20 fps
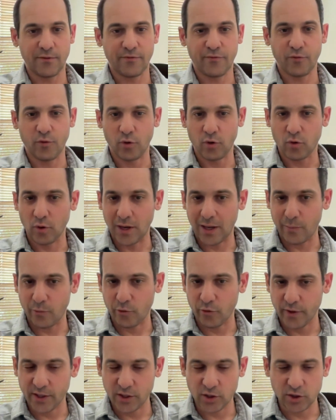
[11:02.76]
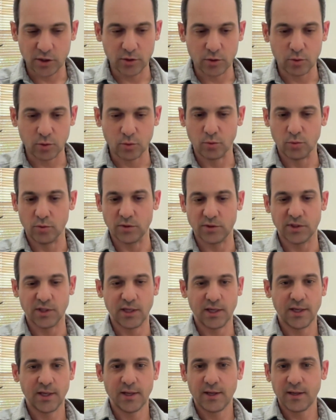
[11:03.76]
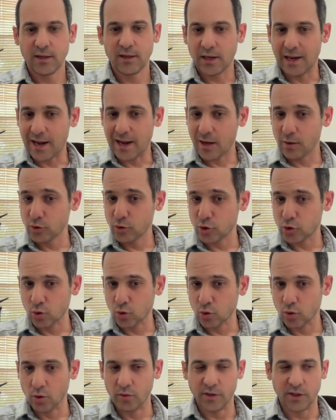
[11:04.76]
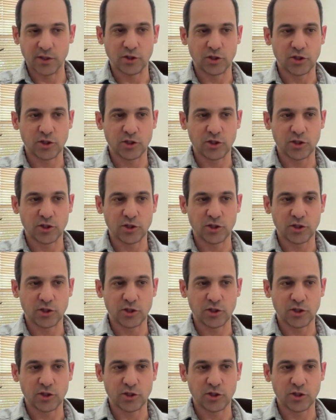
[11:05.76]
for collaboration tools, cloud storage.